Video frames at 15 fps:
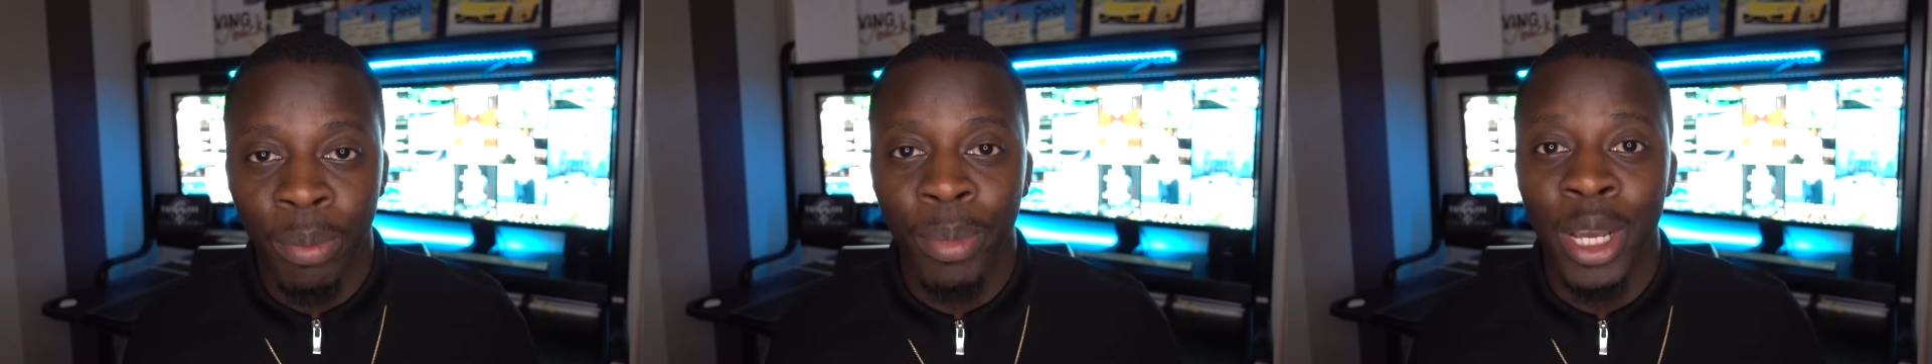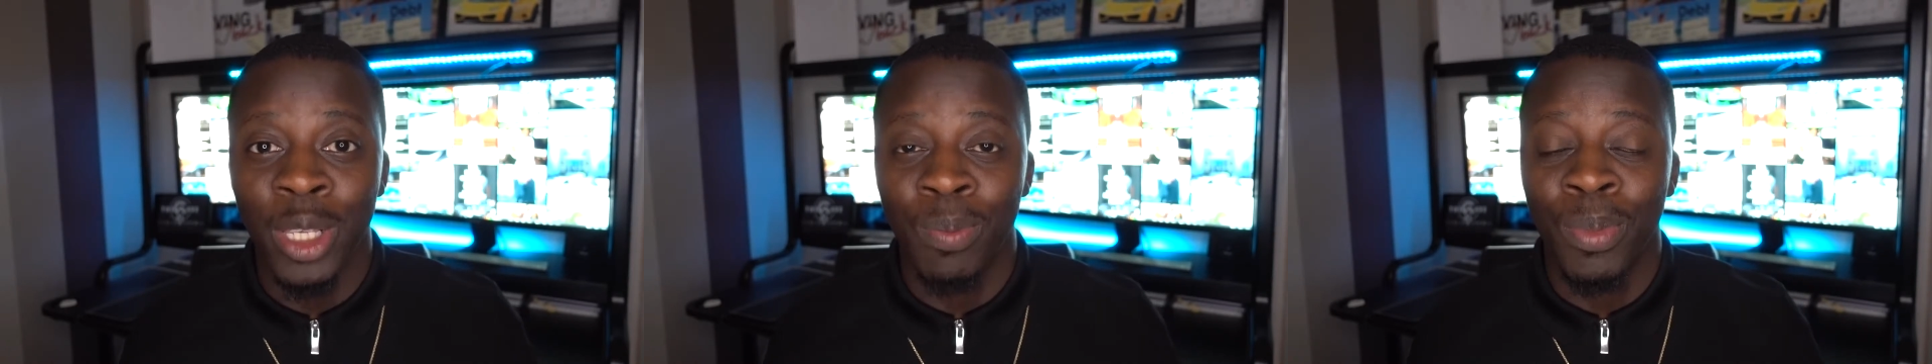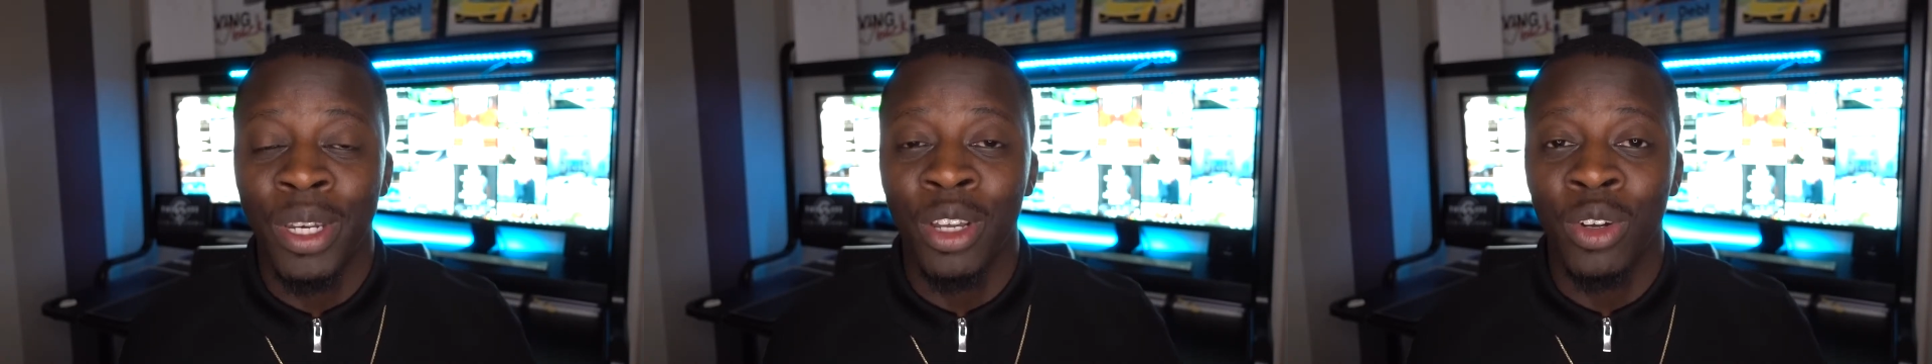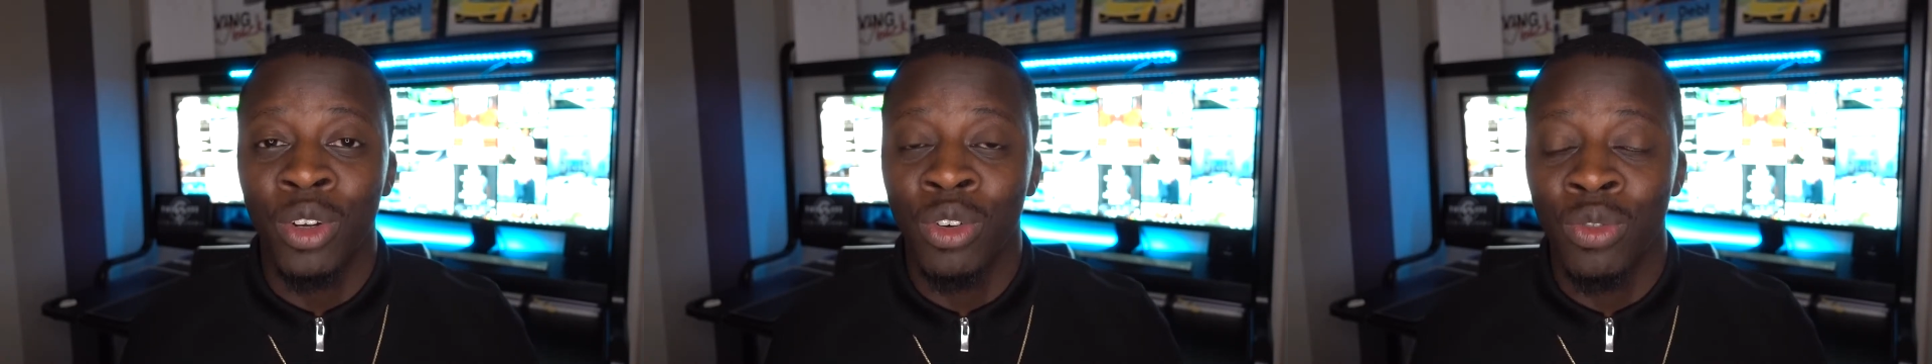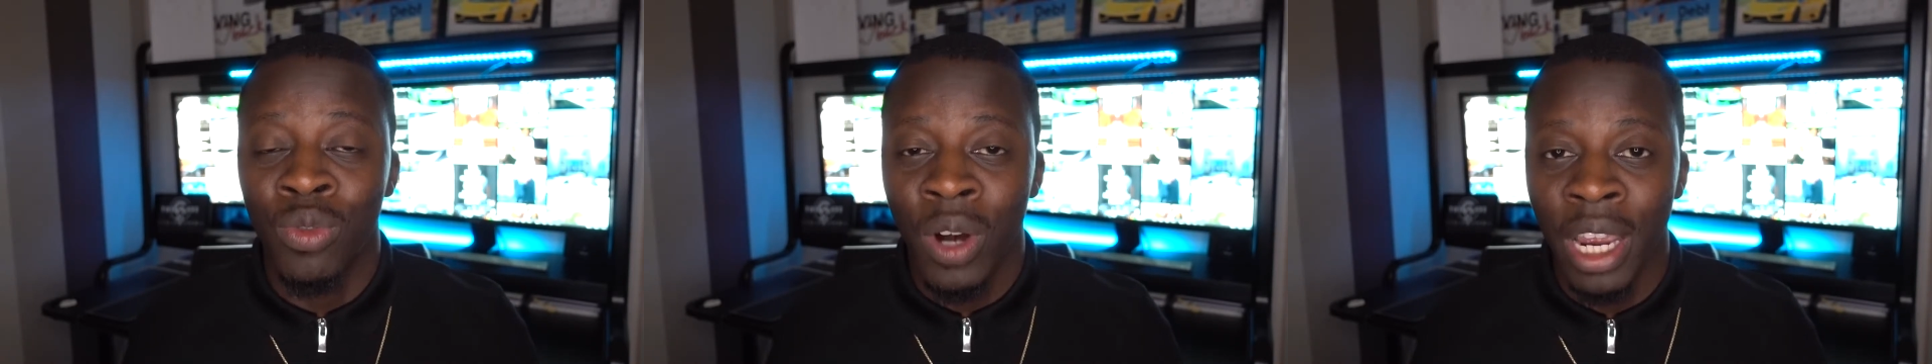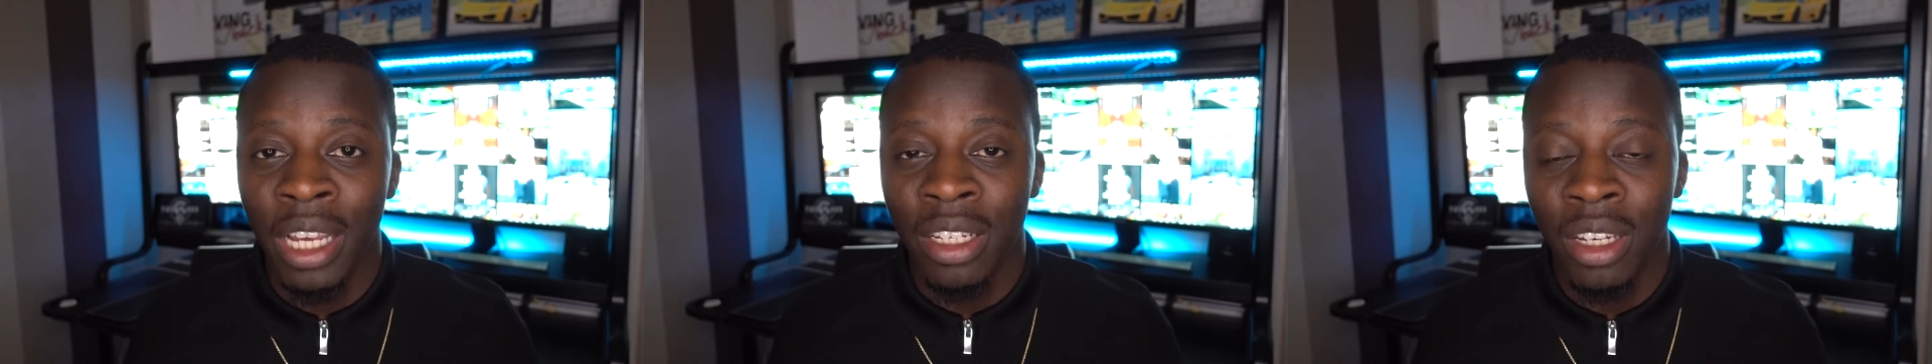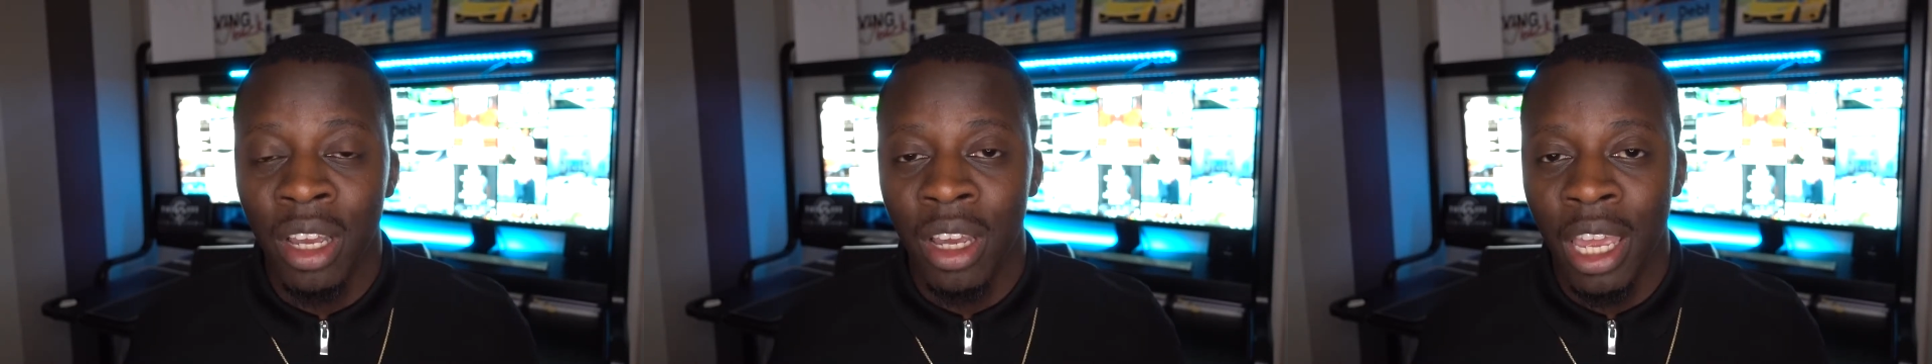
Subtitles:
but it's been a great